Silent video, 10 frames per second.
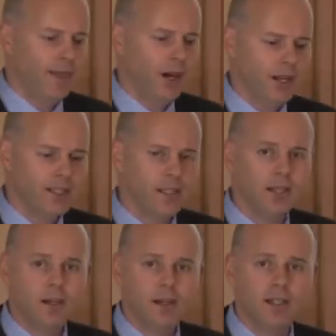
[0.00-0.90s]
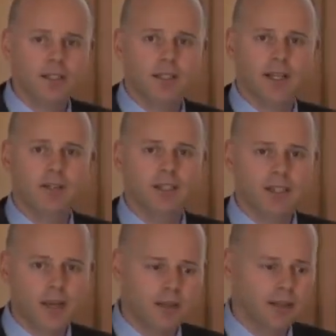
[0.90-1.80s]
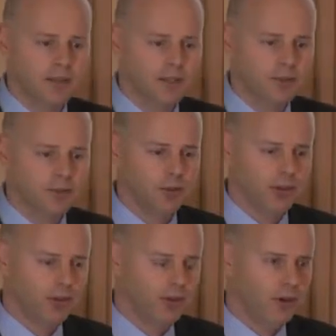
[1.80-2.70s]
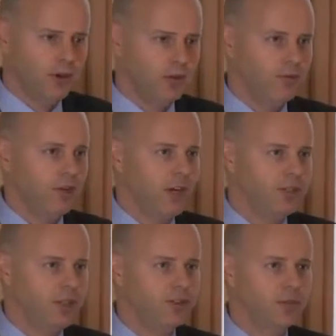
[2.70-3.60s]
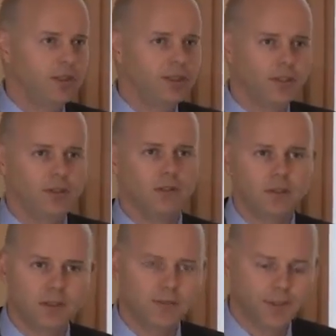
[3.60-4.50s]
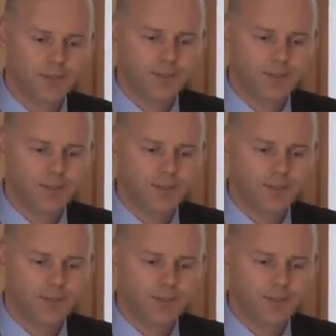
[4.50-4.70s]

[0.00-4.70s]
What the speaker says: IAS 39 is the accounting standard that deals with financial instruments and derivatives.